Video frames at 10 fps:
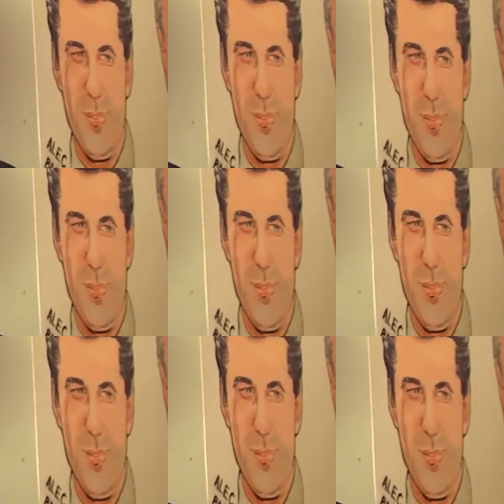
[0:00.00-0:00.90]

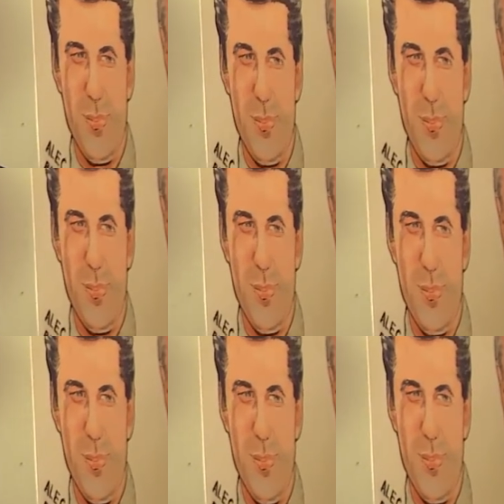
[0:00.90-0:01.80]

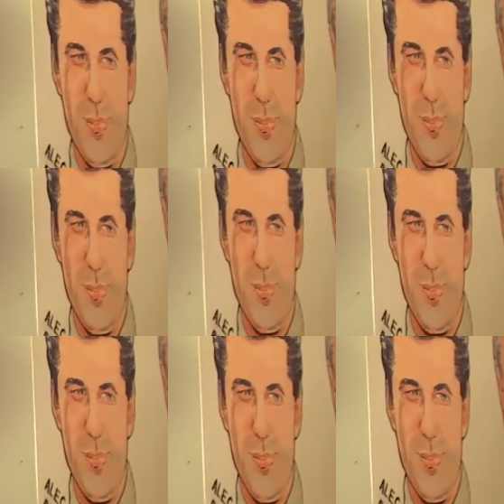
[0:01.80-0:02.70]

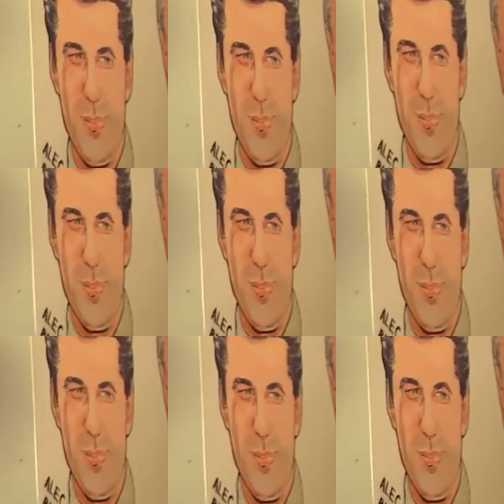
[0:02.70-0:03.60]

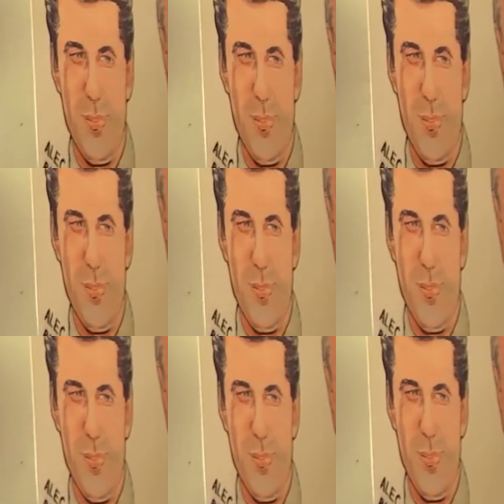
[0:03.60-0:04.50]

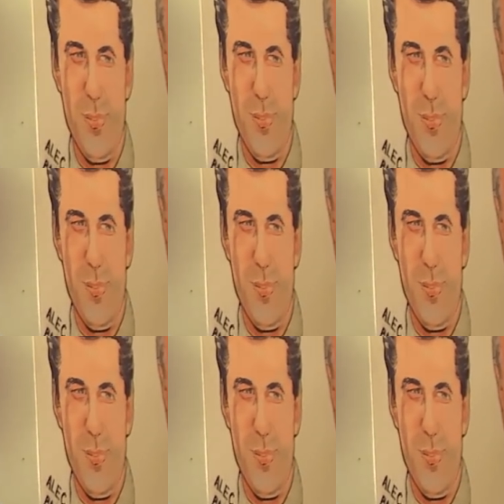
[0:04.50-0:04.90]
(not speaking)